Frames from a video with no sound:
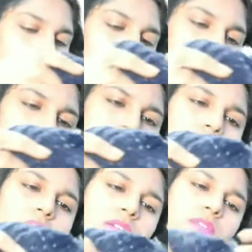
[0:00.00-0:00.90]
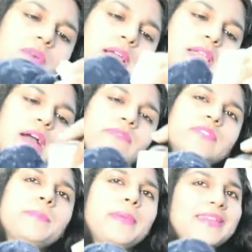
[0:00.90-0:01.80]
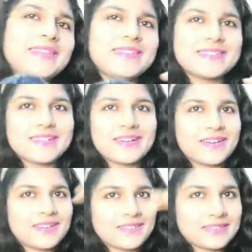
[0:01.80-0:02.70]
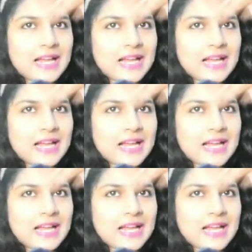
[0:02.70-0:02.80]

and uh, though I love the beanies uh,